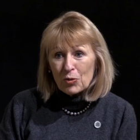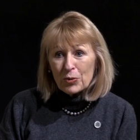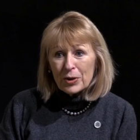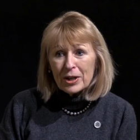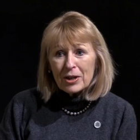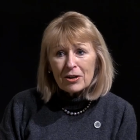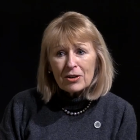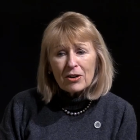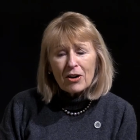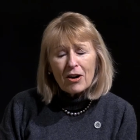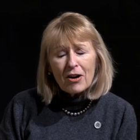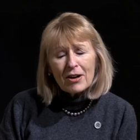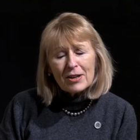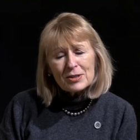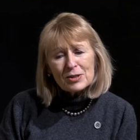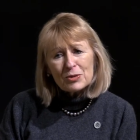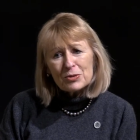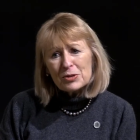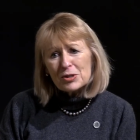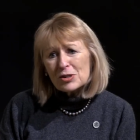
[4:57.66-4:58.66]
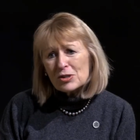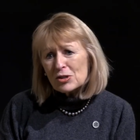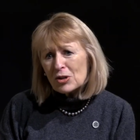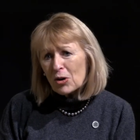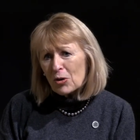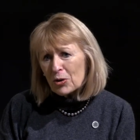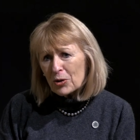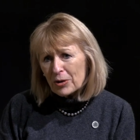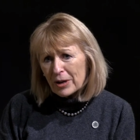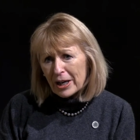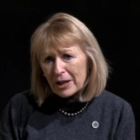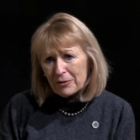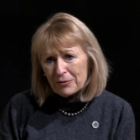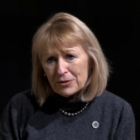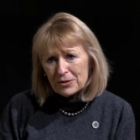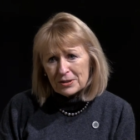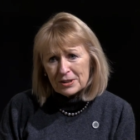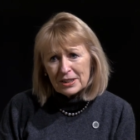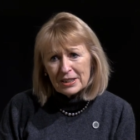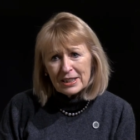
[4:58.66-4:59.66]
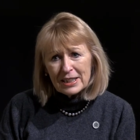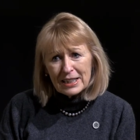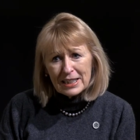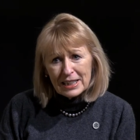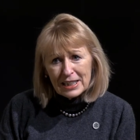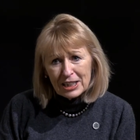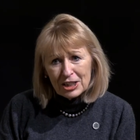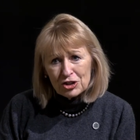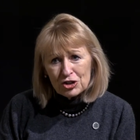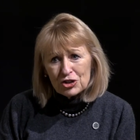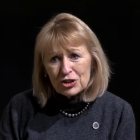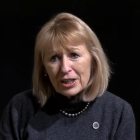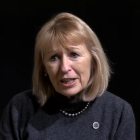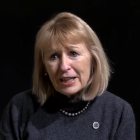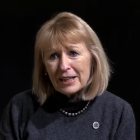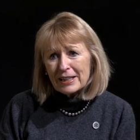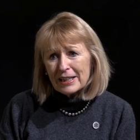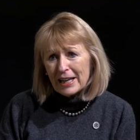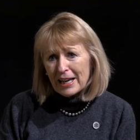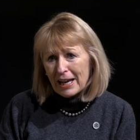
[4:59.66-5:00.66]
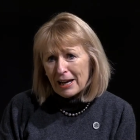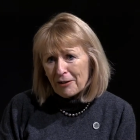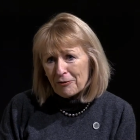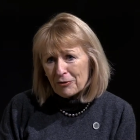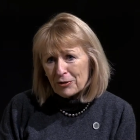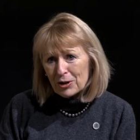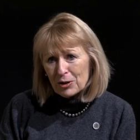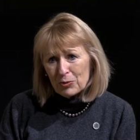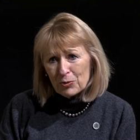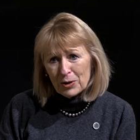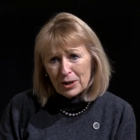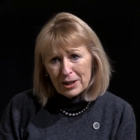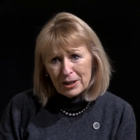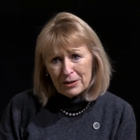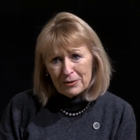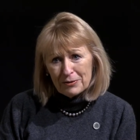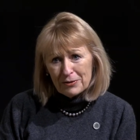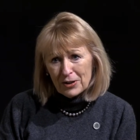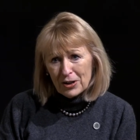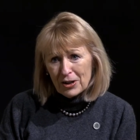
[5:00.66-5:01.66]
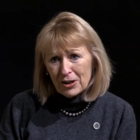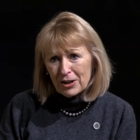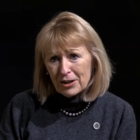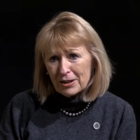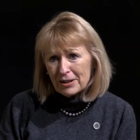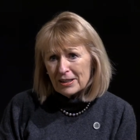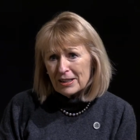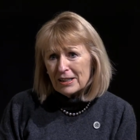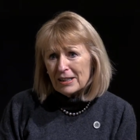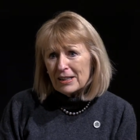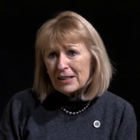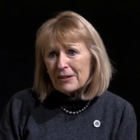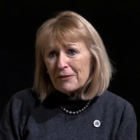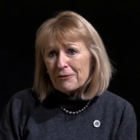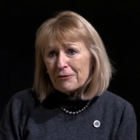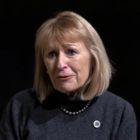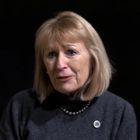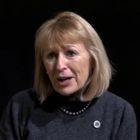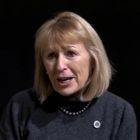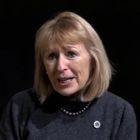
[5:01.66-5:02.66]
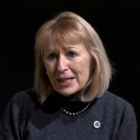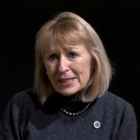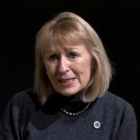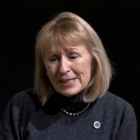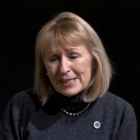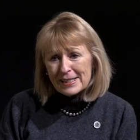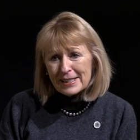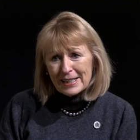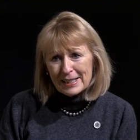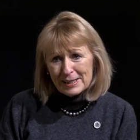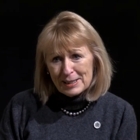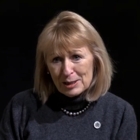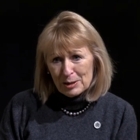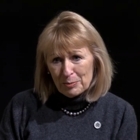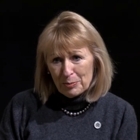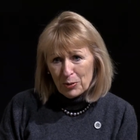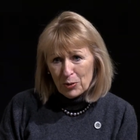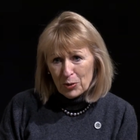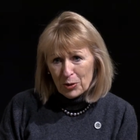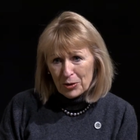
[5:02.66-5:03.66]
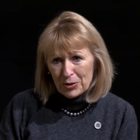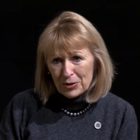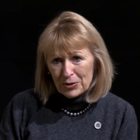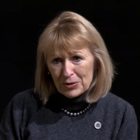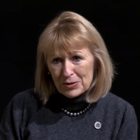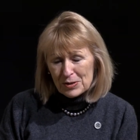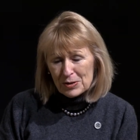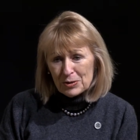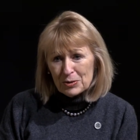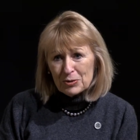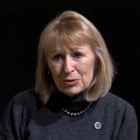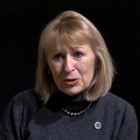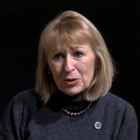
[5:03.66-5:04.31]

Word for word: We are also so grateful to each and every one of our friends and supporters who